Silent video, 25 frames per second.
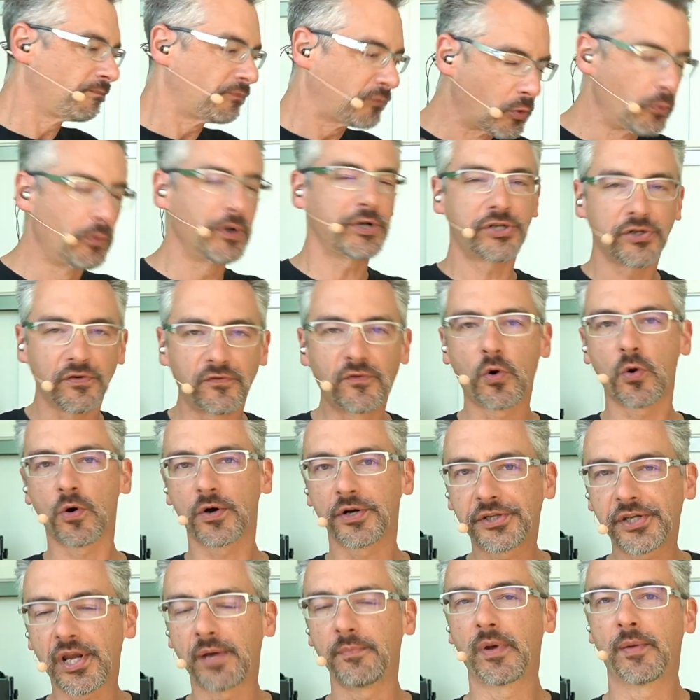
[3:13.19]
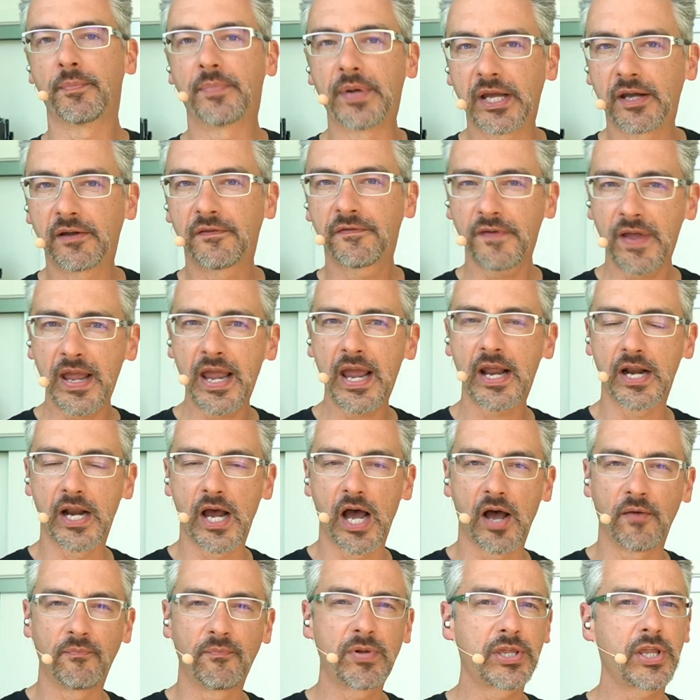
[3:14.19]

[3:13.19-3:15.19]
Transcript: which of course I'm a big fan of,